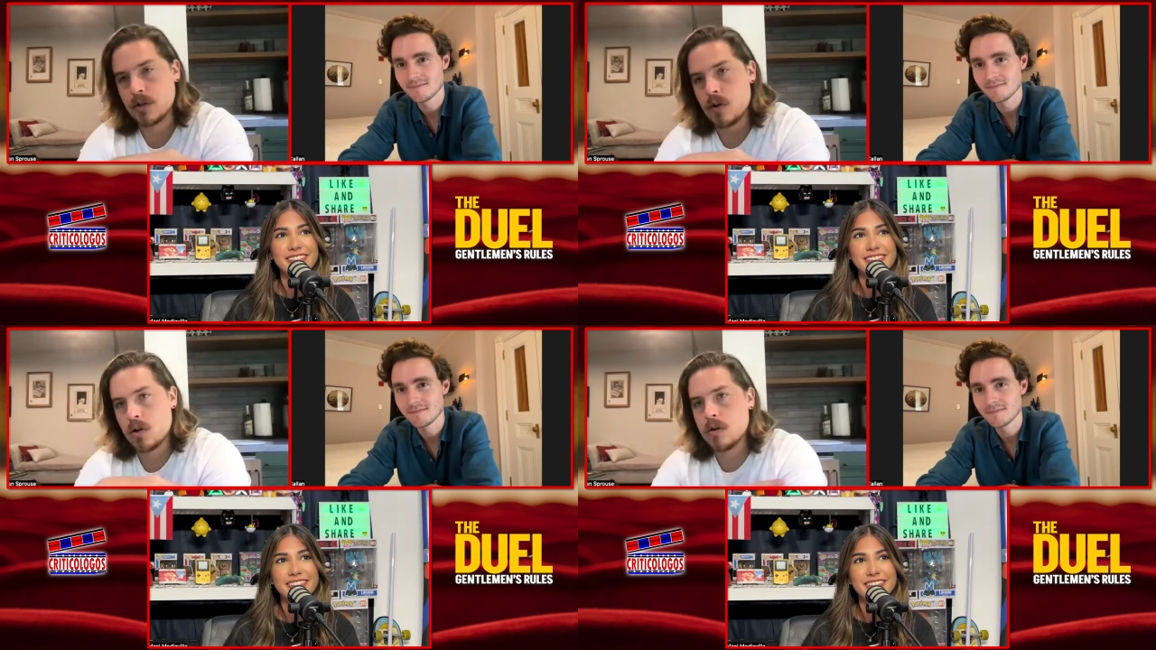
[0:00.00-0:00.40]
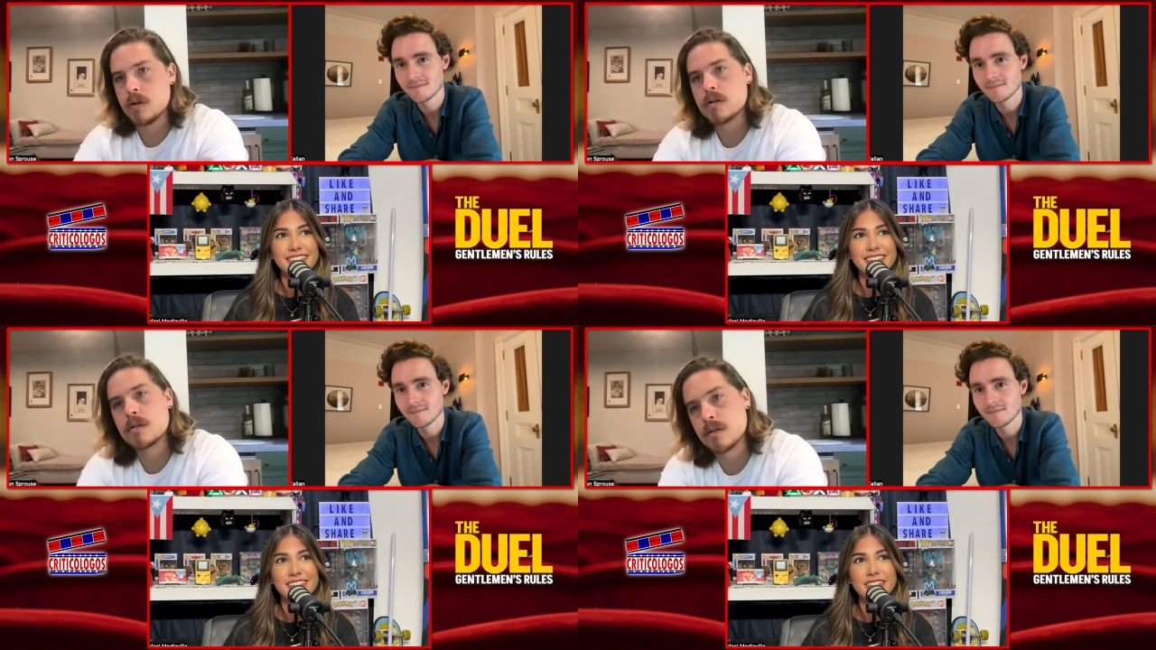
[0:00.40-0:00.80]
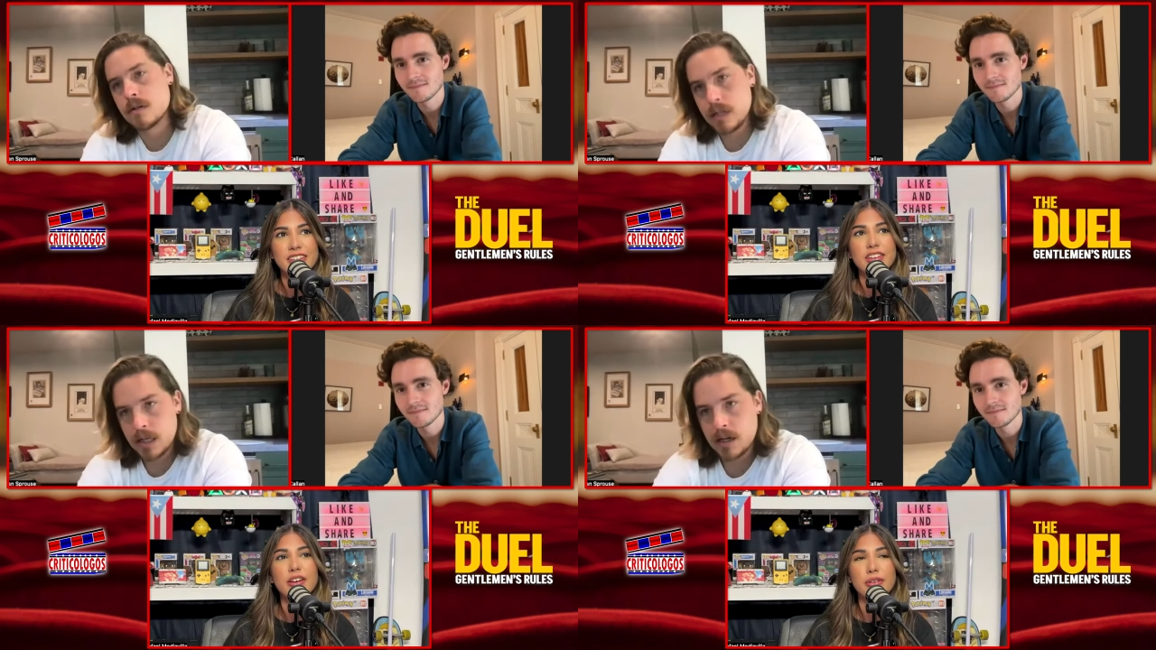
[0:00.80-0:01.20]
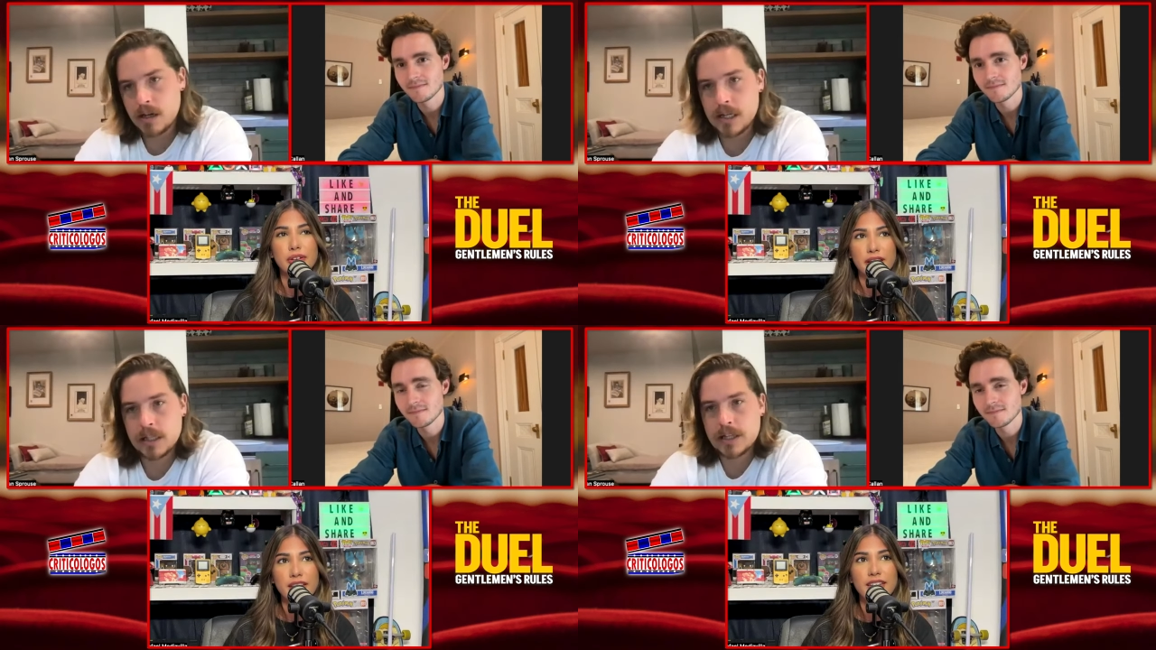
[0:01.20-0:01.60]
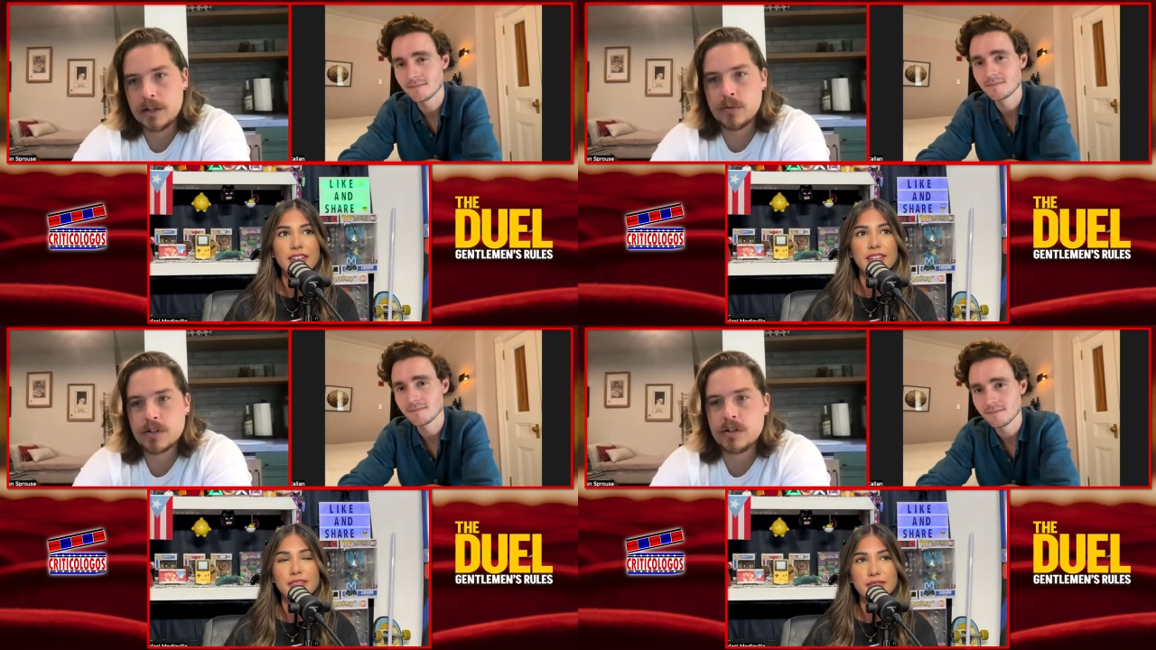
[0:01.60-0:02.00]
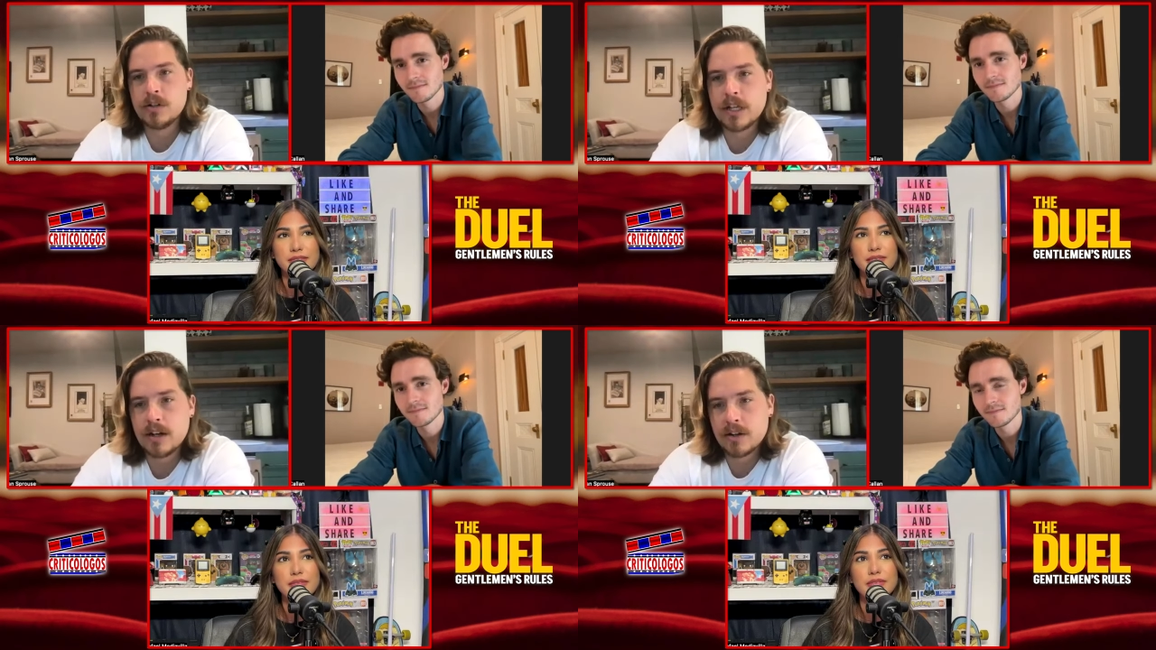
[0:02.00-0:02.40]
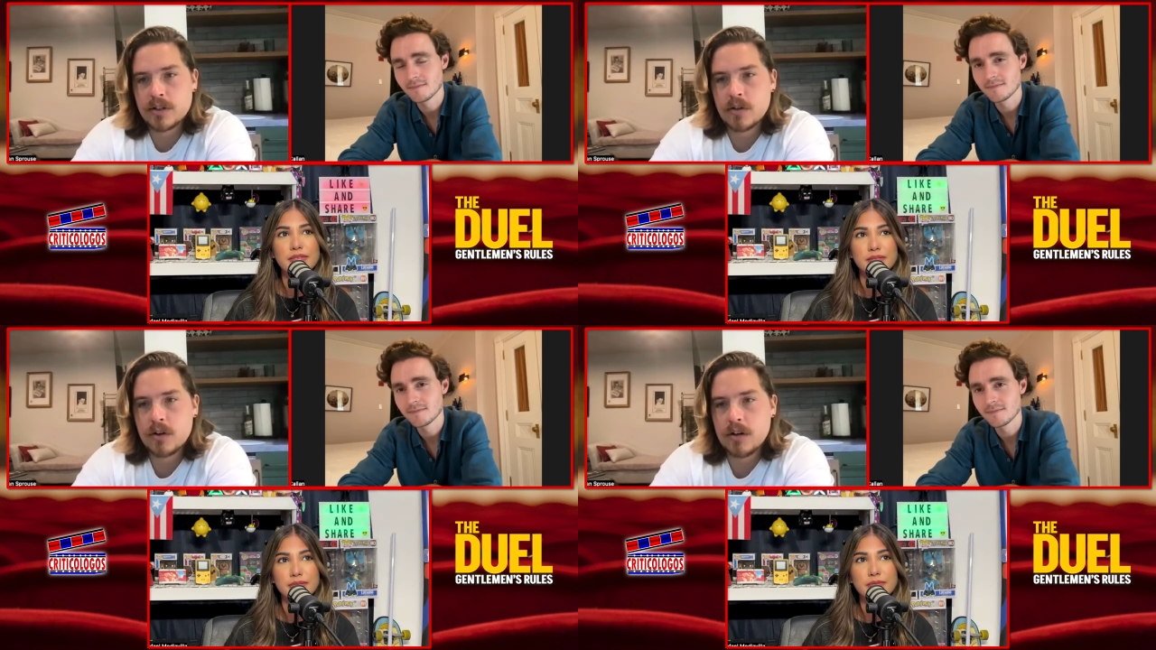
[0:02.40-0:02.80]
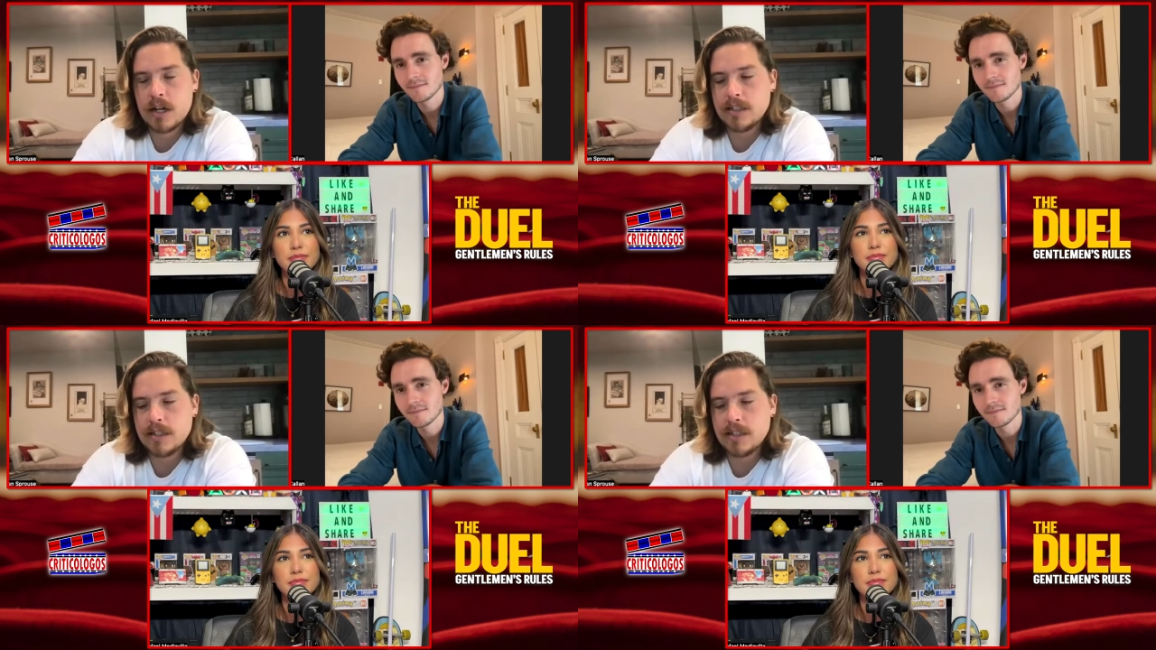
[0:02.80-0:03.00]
Speaker 1: art, uh, okay. uh, like the character art.